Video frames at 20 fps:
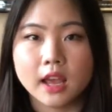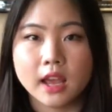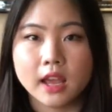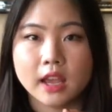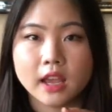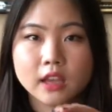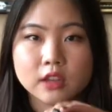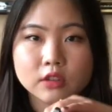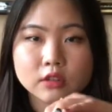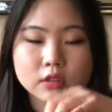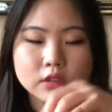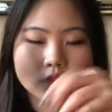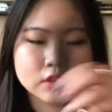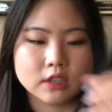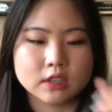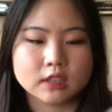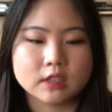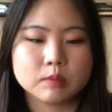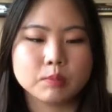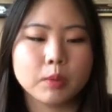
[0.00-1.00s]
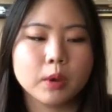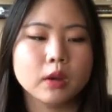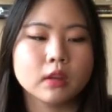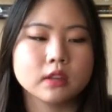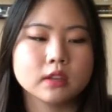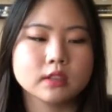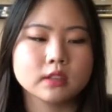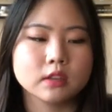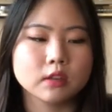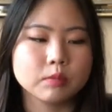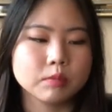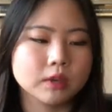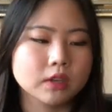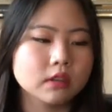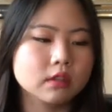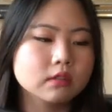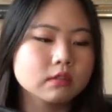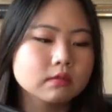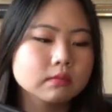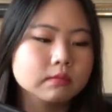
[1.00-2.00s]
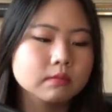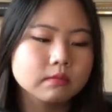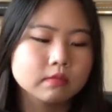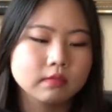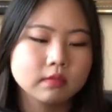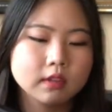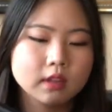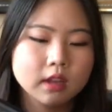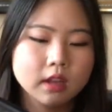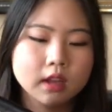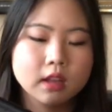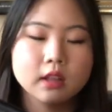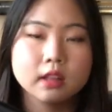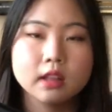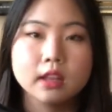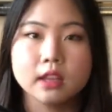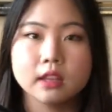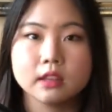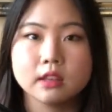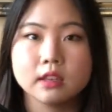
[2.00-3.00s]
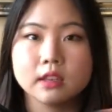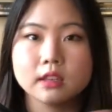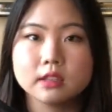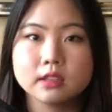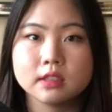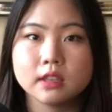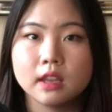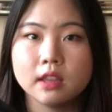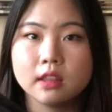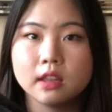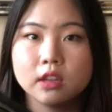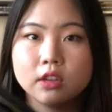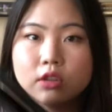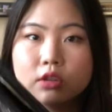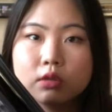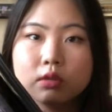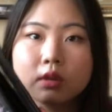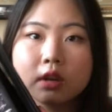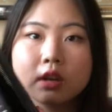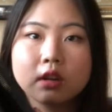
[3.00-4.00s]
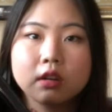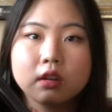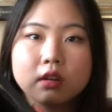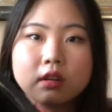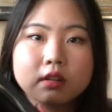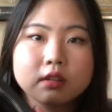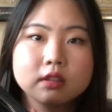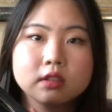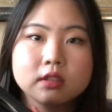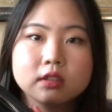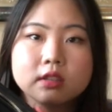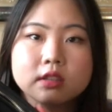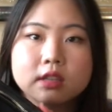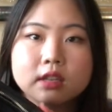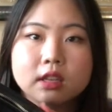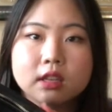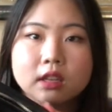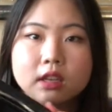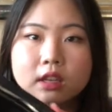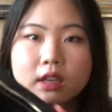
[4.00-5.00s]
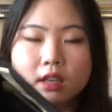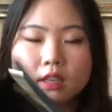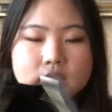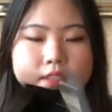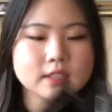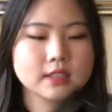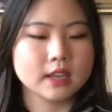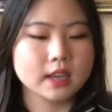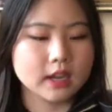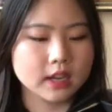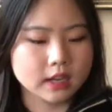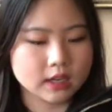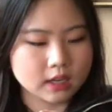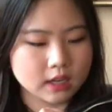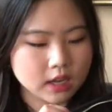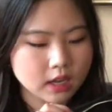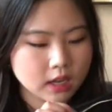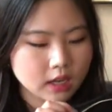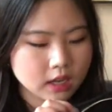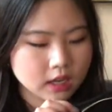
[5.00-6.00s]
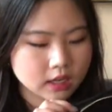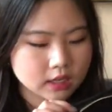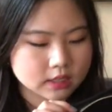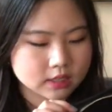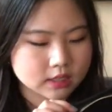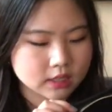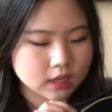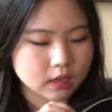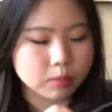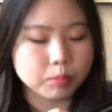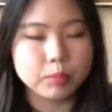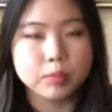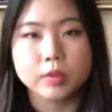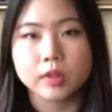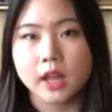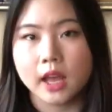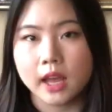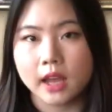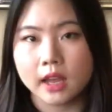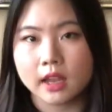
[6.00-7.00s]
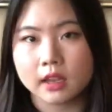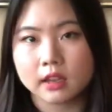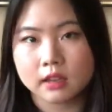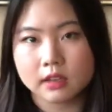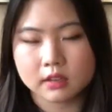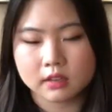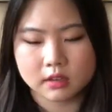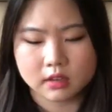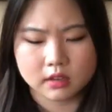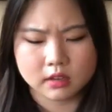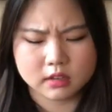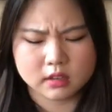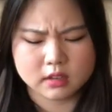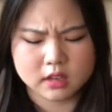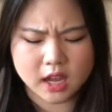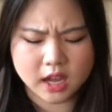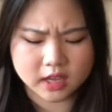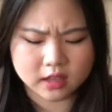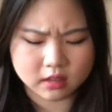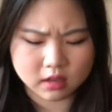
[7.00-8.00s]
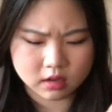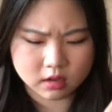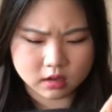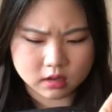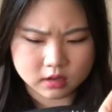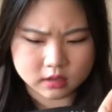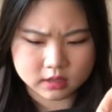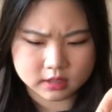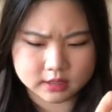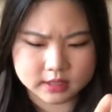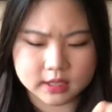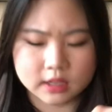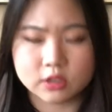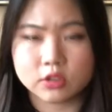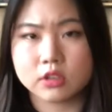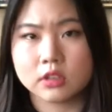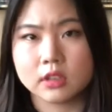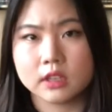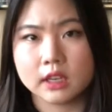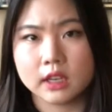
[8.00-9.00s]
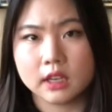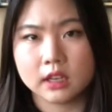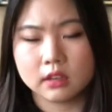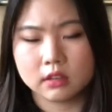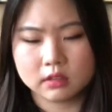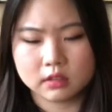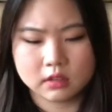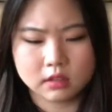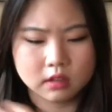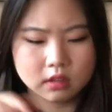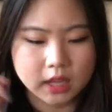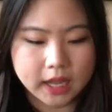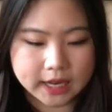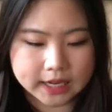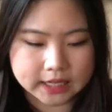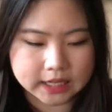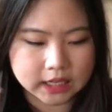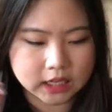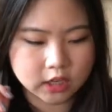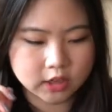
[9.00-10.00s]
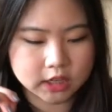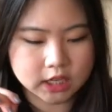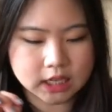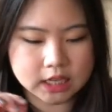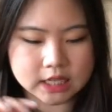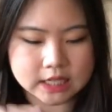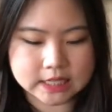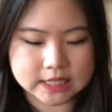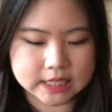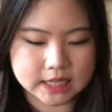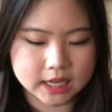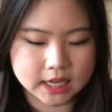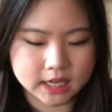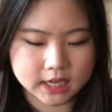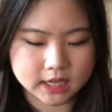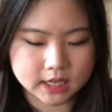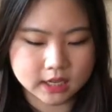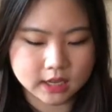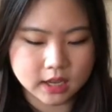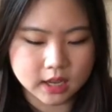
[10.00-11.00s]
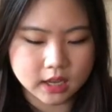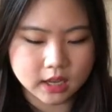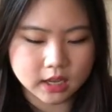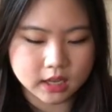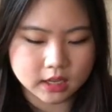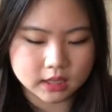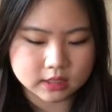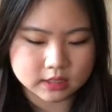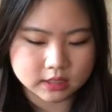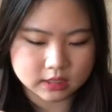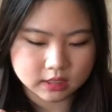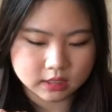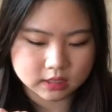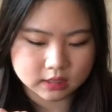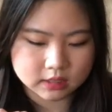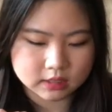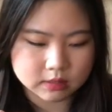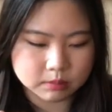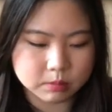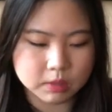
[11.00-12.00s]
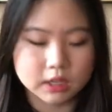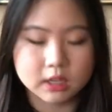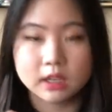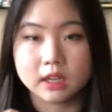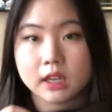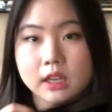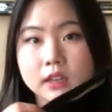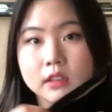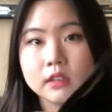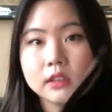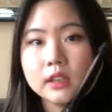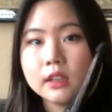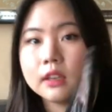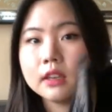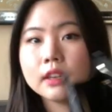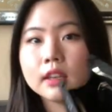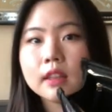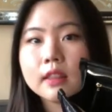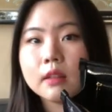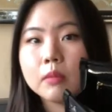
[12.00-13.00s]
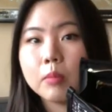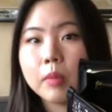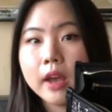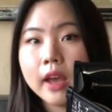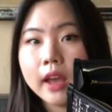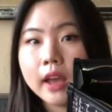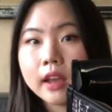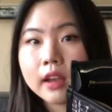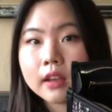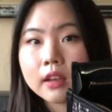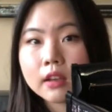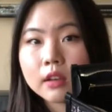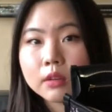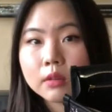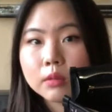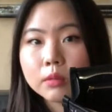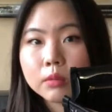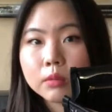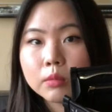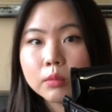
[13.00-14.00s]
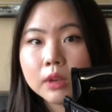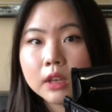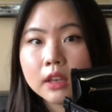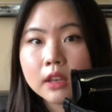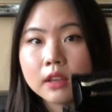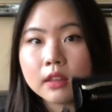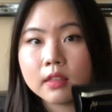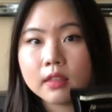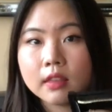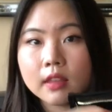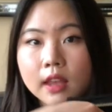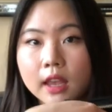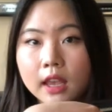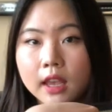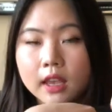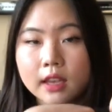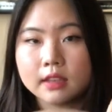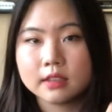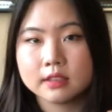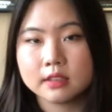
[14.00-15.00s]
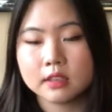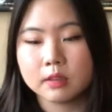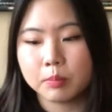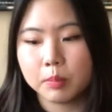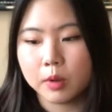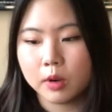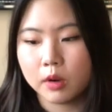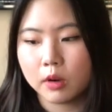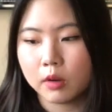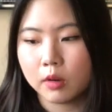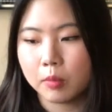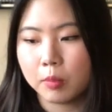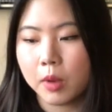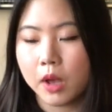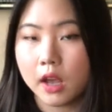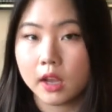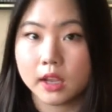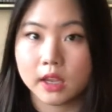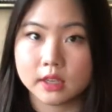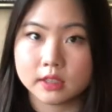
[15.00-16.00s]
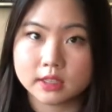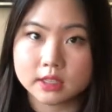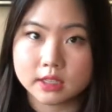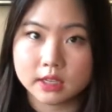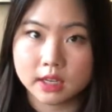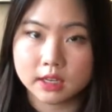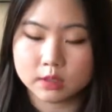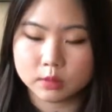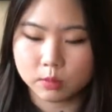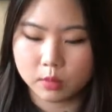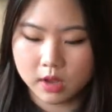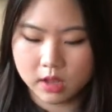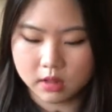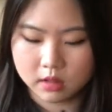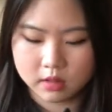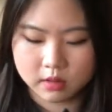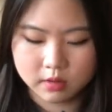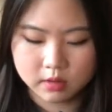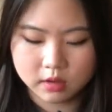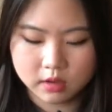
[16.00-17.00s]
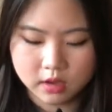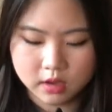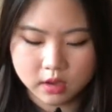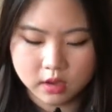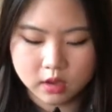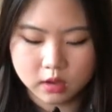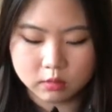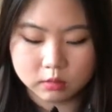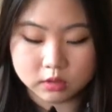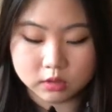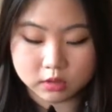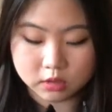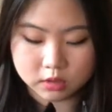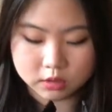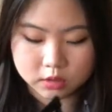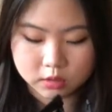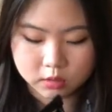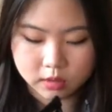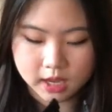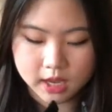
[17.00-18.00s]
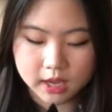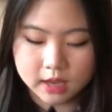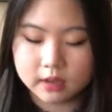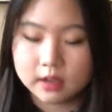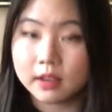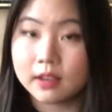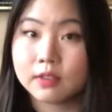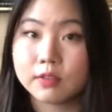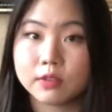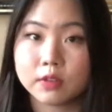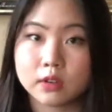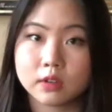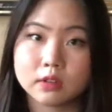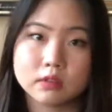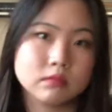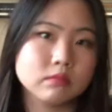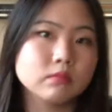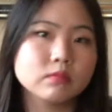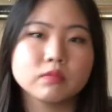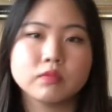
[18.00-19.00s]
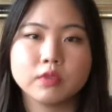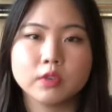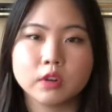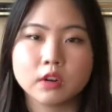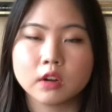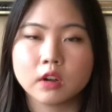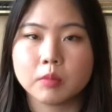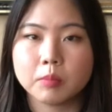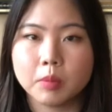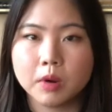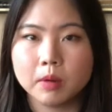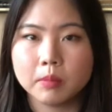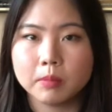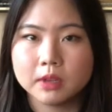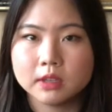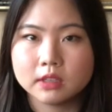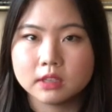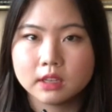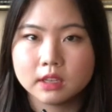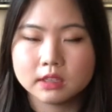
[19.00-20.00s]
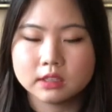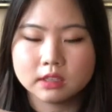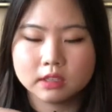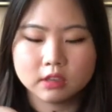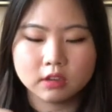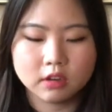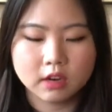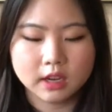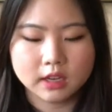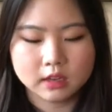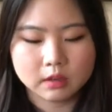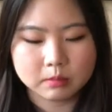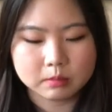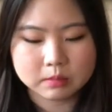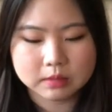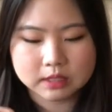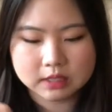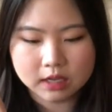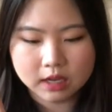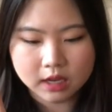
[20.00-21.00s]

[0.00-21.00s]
And you can just pull this open like this, and then you can see the inside. It's a black nylon, essentially, lining on the inside. It says made in Italy in the back with a zipper pocket as well, which is also handy for compartmentalizing your items.